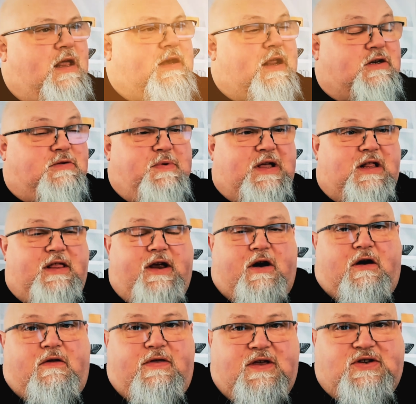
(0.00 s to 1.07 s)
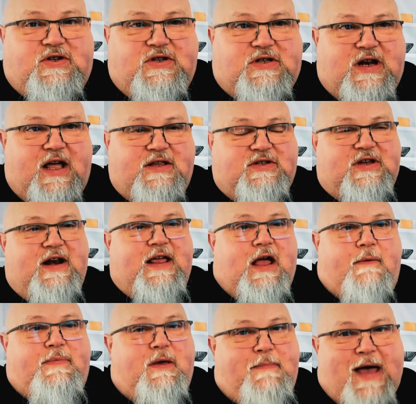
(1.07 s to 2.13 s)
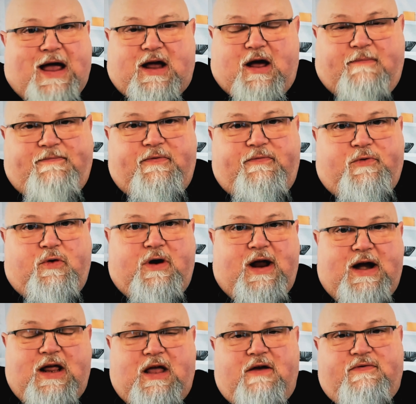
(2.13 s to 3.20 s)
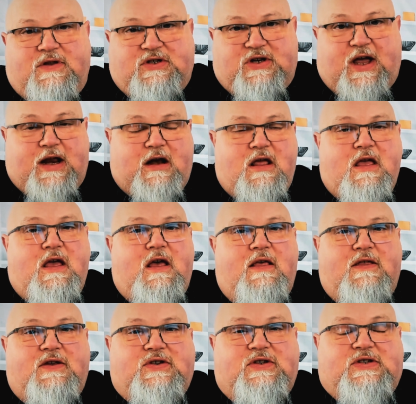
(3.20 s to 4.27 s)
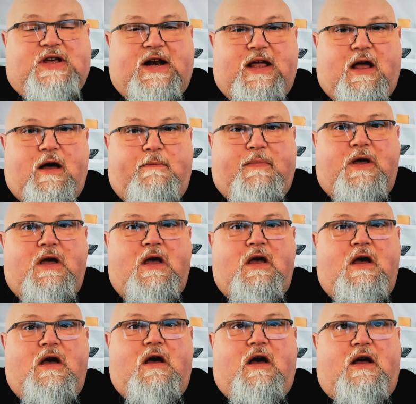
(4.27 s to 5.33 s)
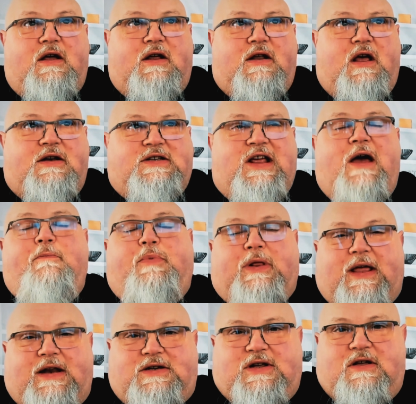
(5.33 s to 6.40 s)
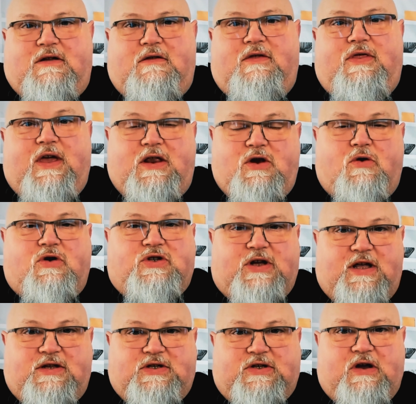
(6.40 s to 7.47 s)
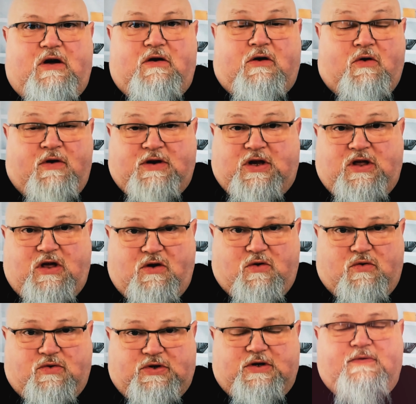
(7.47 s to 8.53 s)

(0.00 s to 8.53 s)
Now, to be clear, this is not setting up the backup for any given site. This is setting up a template that your sites are going to use.